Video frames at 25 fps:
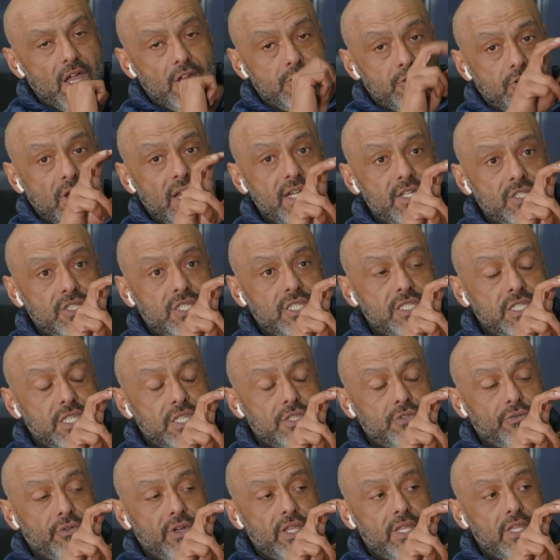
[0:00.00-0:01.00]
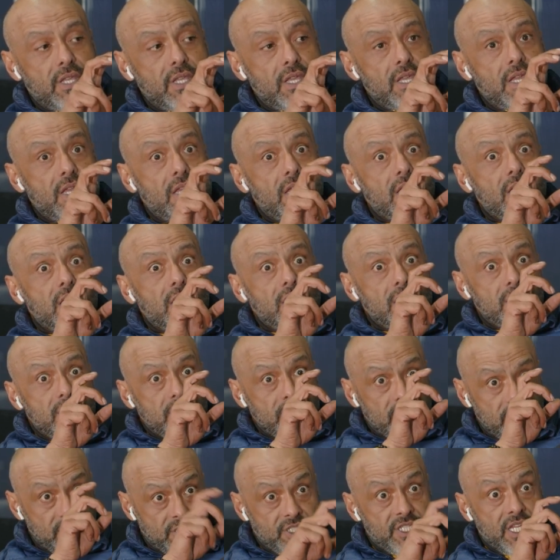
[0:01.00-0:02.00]
I traded 63
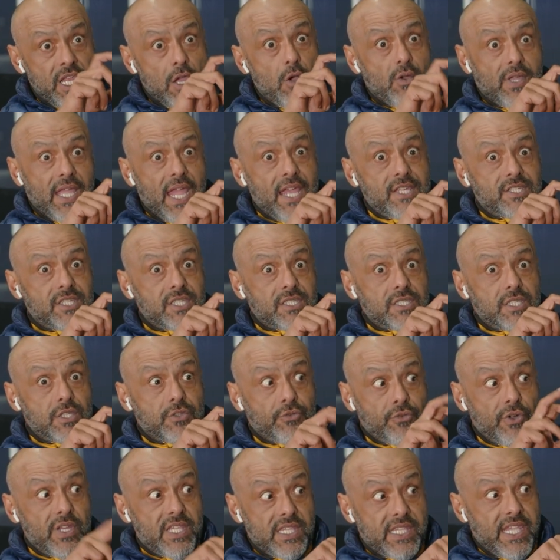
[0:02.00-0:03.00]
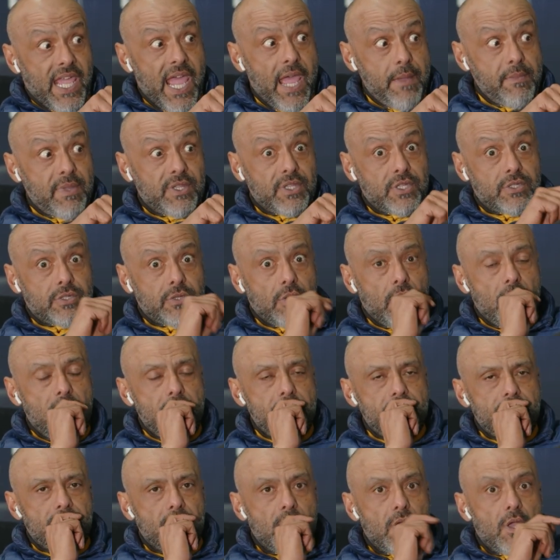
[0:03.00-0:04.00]
CLK 63 cab at the
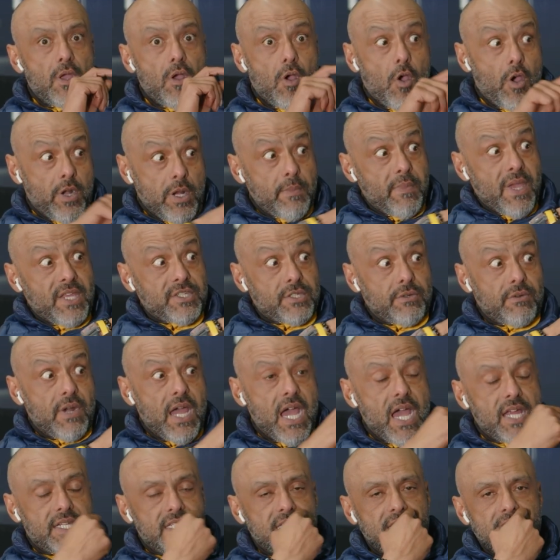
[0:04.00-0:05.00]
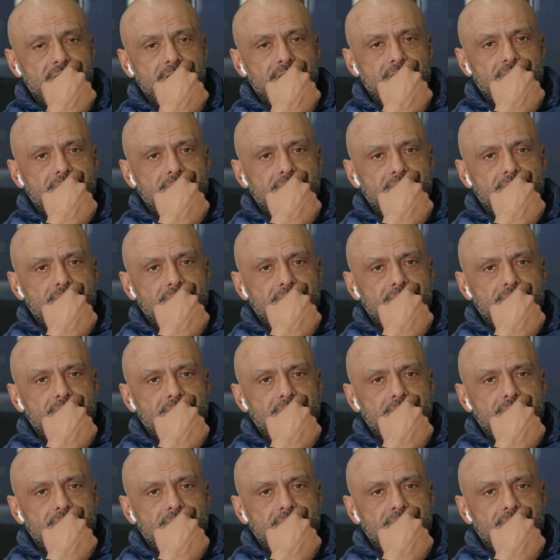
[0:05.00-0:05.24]
time on a Maserati.